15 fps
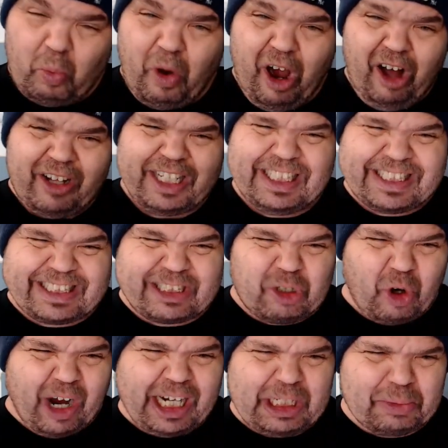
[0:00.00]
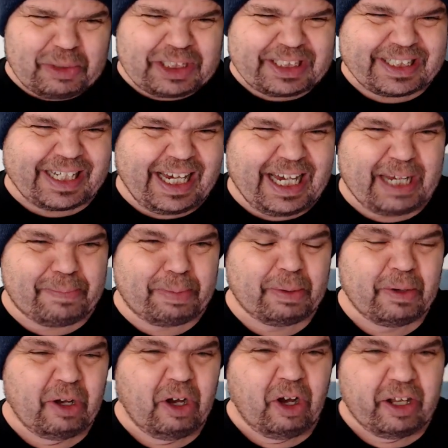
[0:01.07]
he's trying to escape,
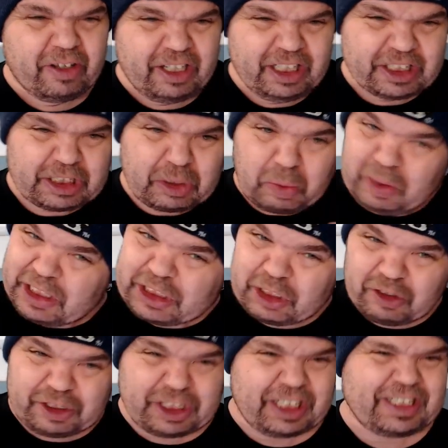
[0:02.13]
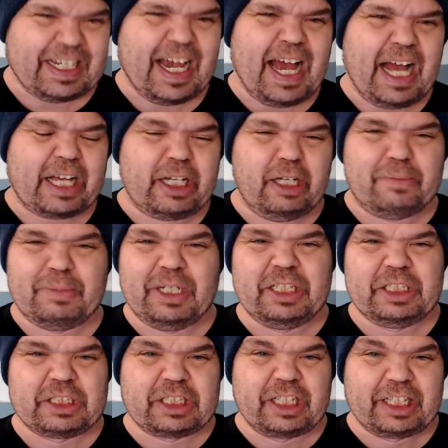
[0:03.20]
these creatures attack him, and
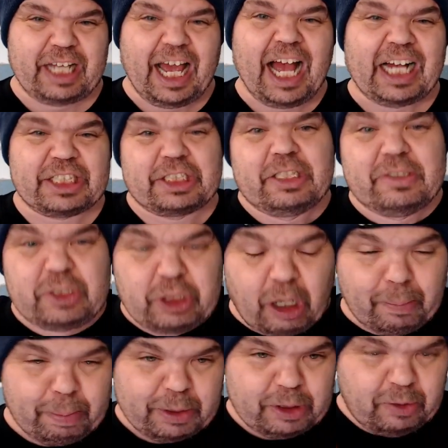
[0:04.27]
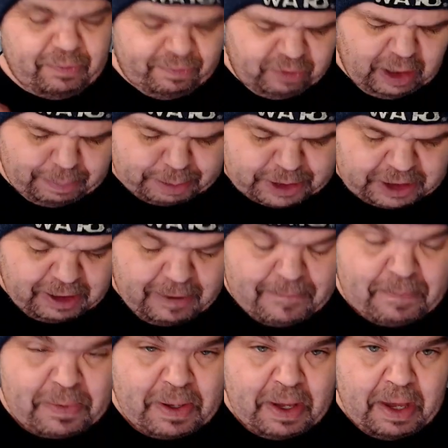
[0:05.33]
he's has to jump and do flips,
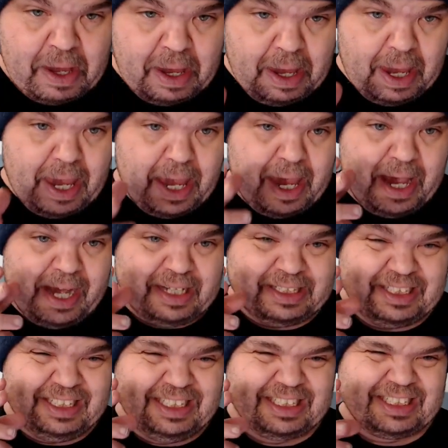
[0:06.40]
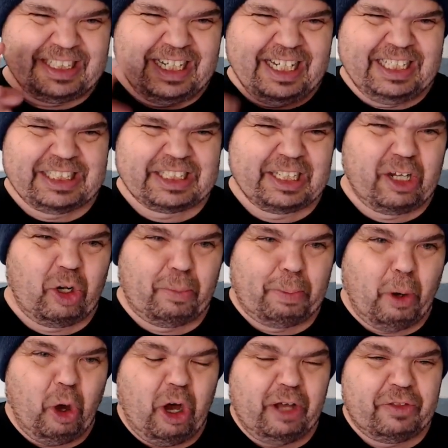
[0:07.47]
and he's in his little
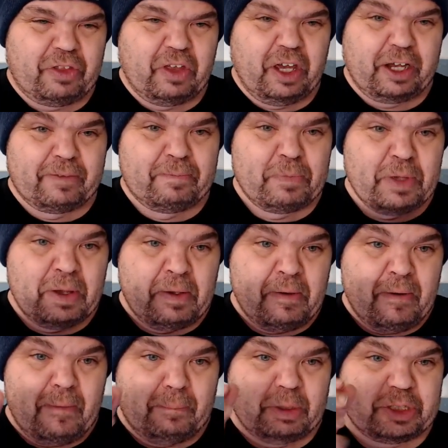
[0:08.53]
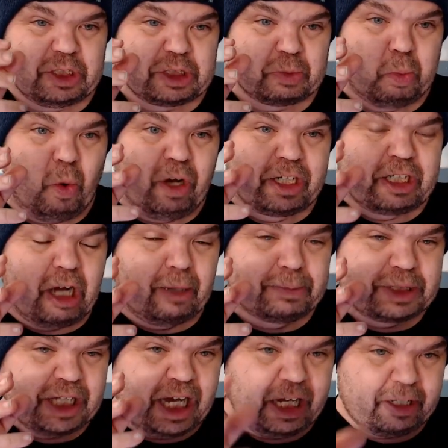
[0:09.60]
pod thing. But this one
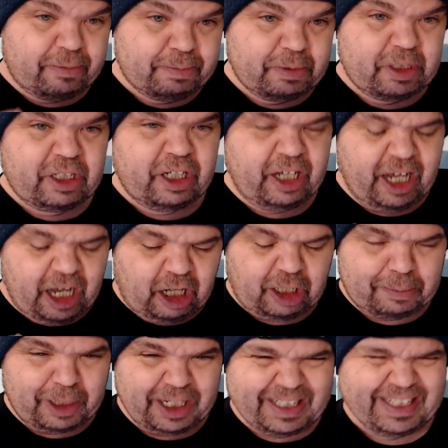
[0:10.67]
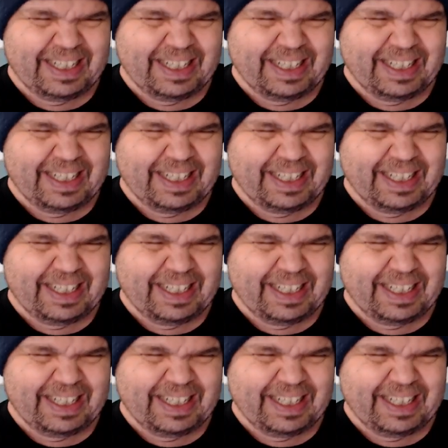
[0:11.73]
comes at him, the Alamite,